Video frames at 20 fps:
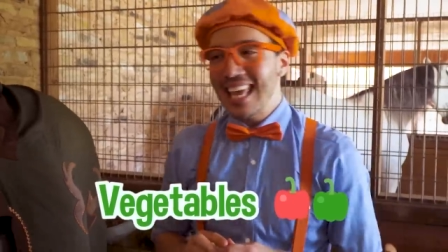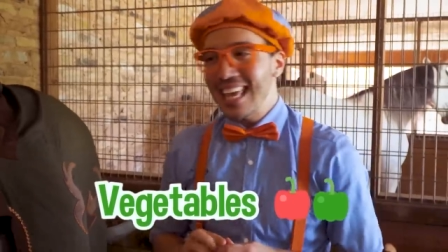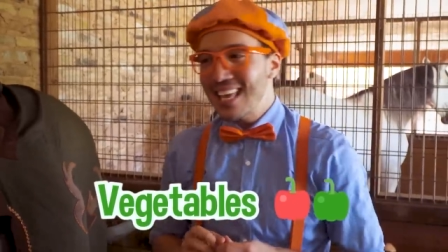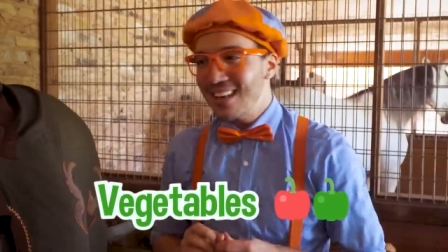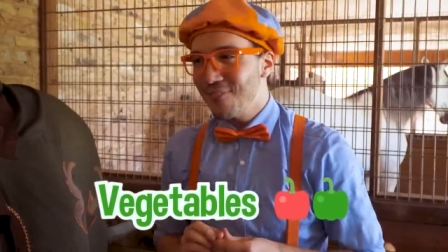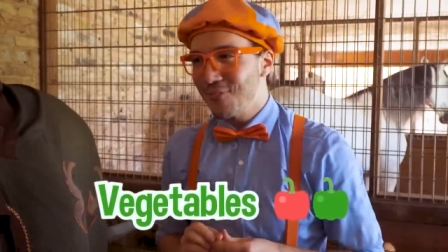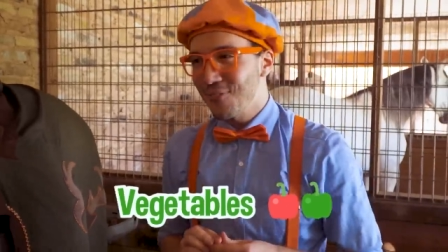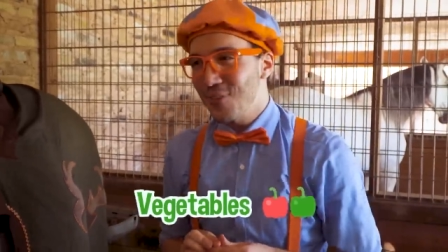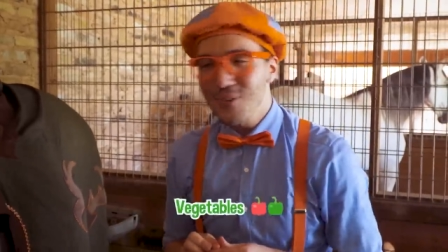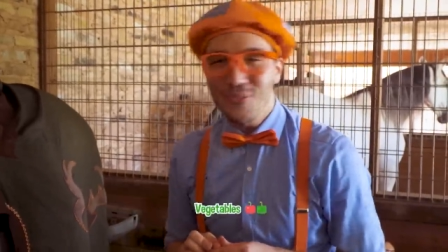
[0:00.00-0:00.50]

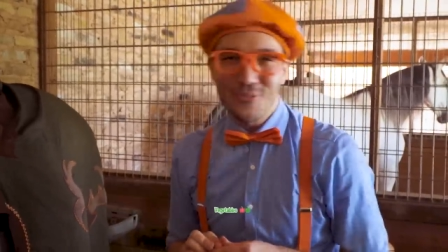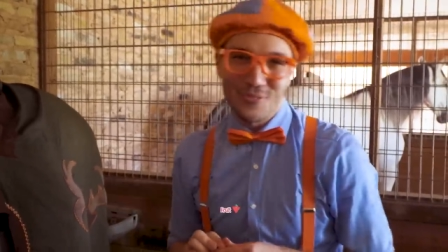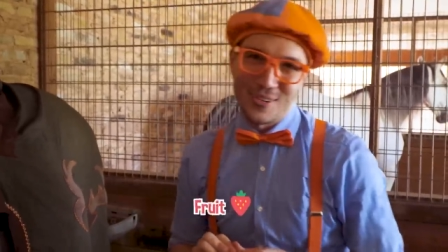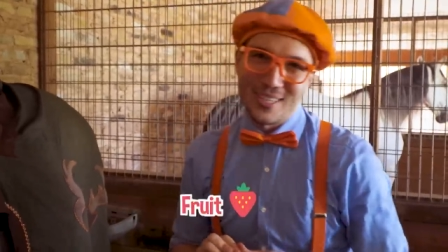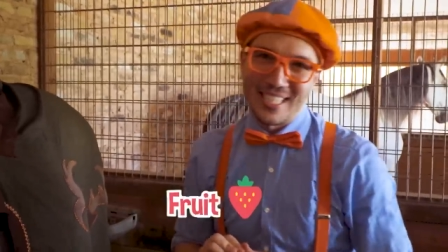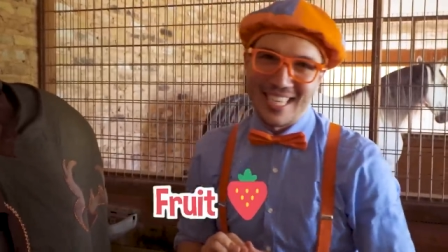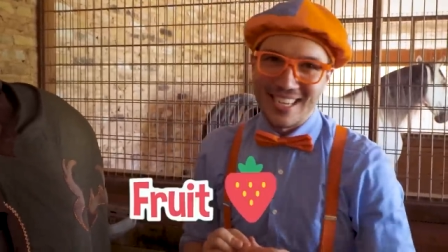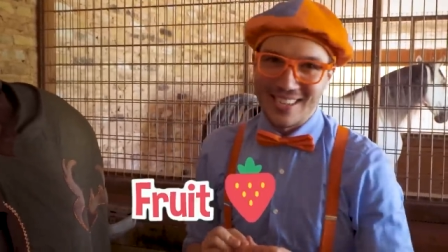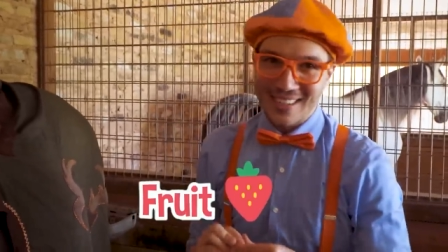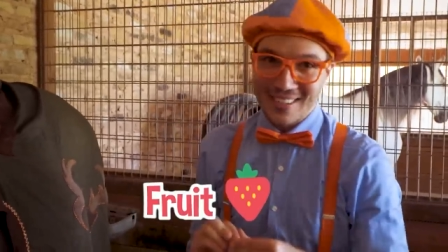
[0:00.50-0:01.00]
and fruit
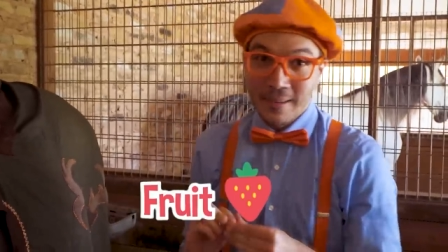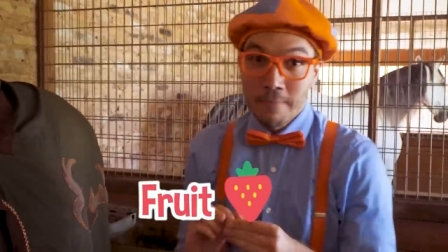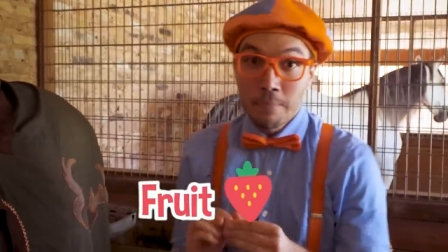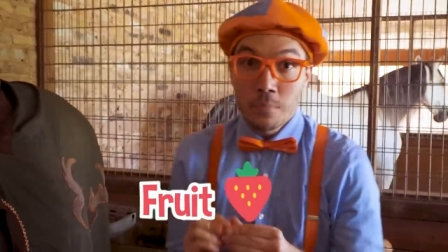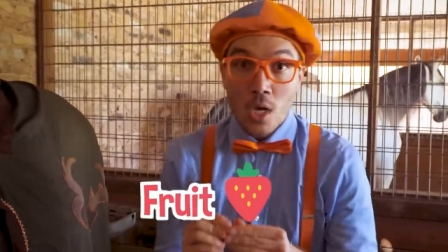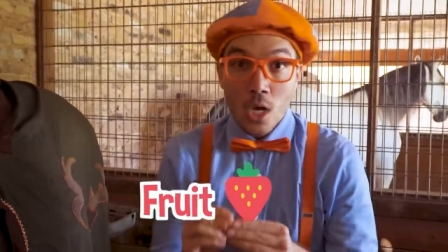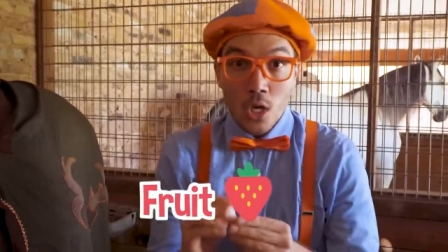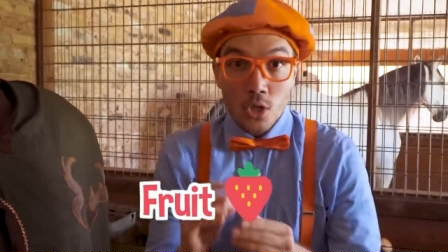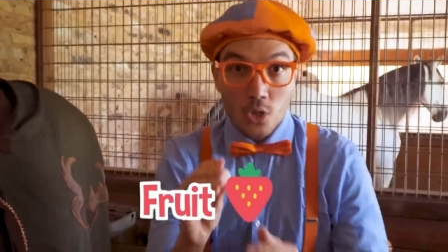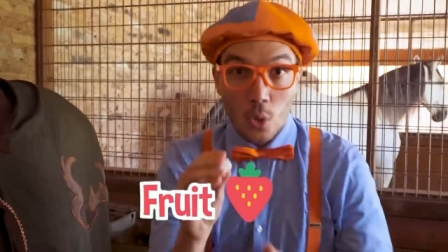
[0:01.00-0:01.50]
for dinner.
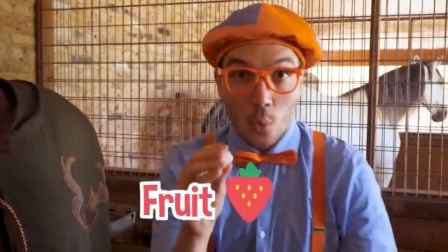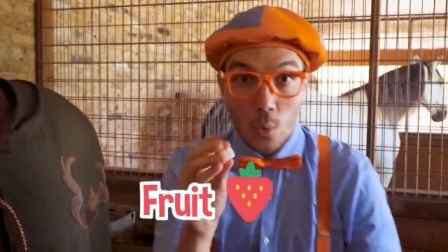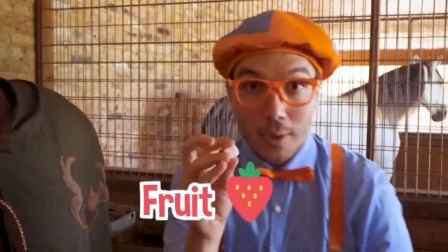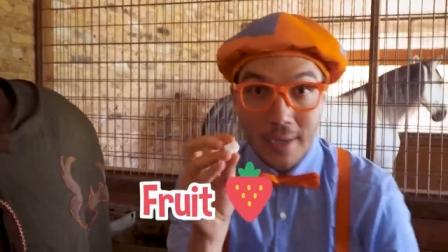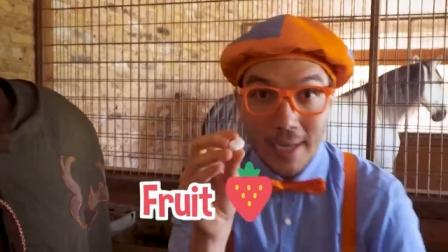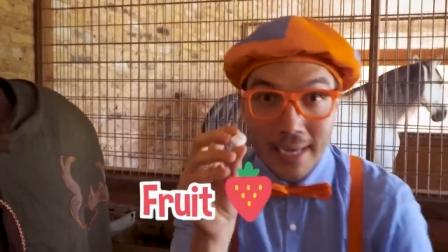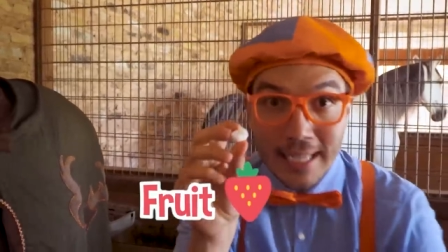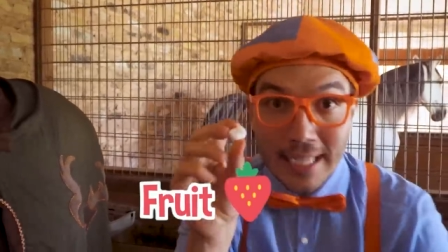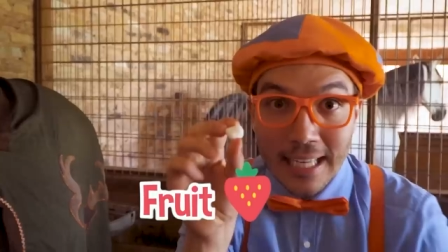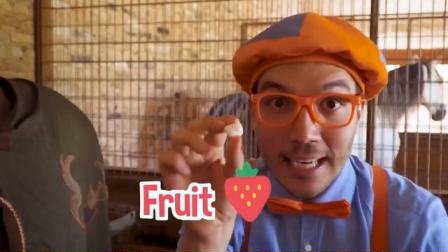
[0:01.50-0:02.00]
So
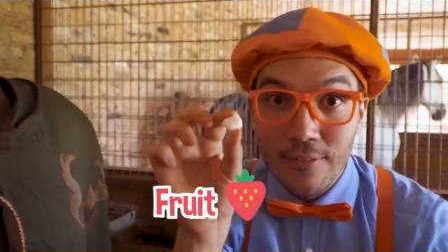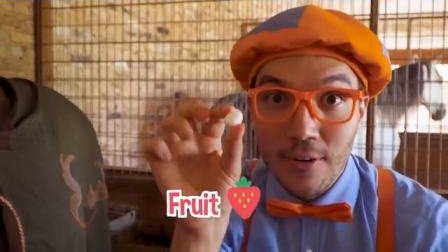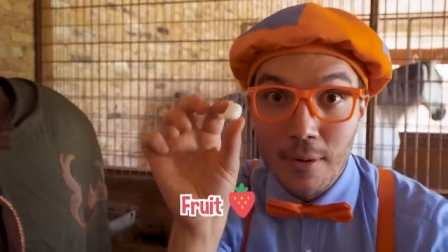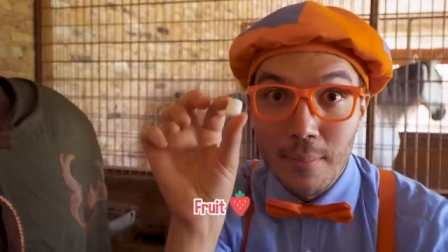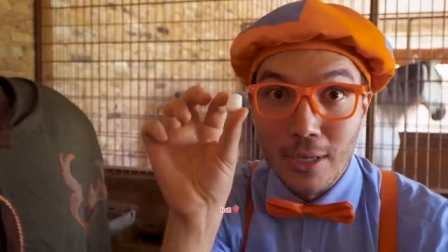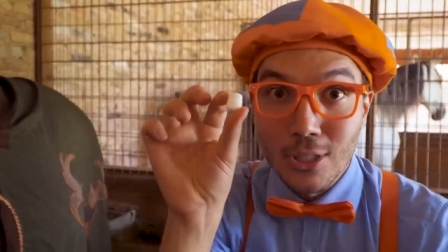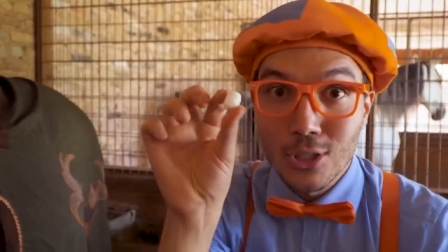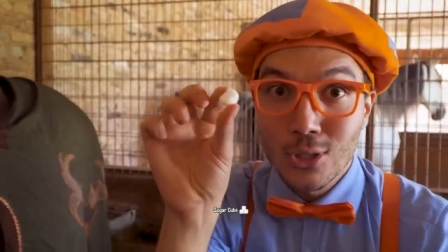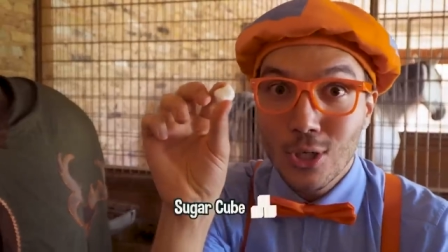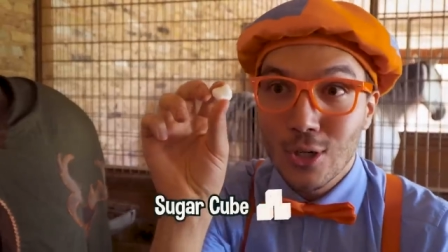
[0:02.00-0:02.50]
we're gonna give
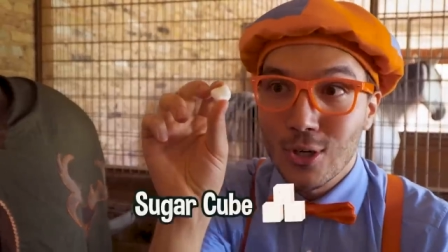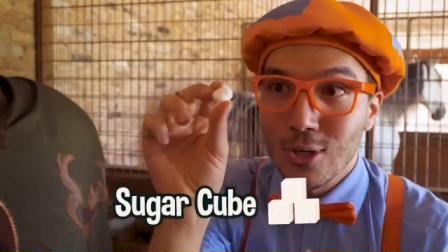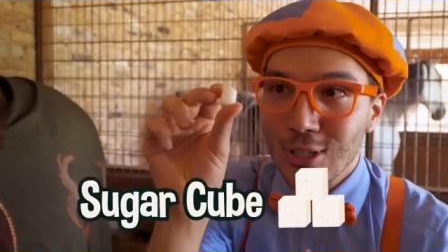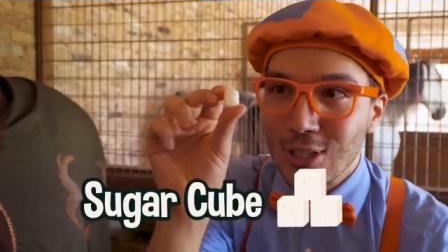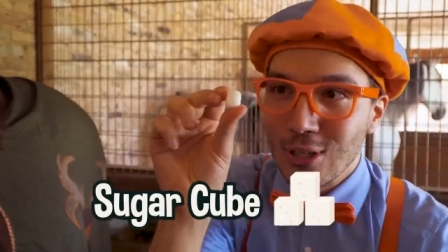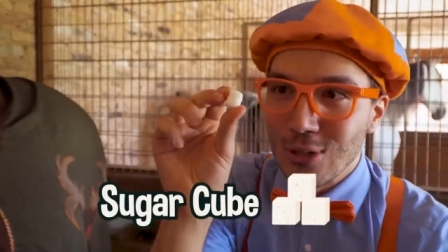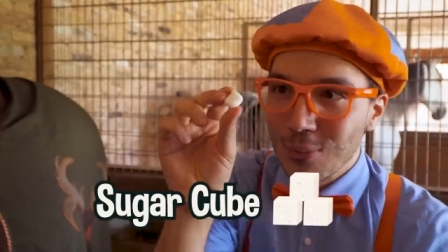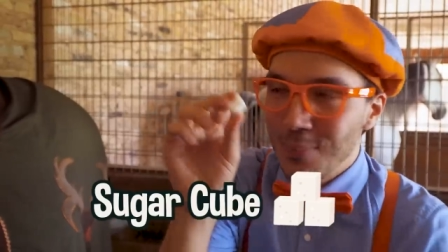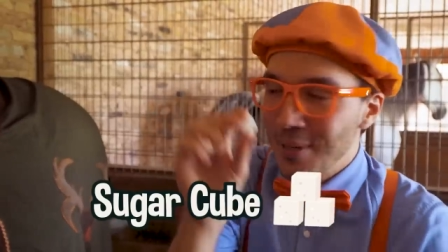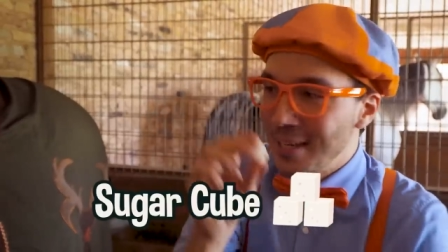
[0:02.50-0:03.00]
him a sugar
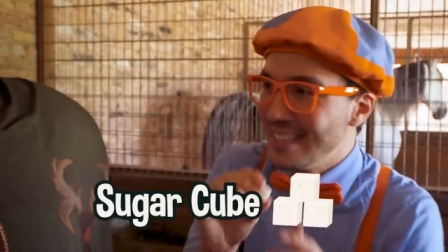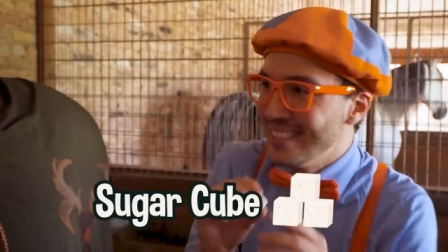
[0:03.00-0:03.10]
cube.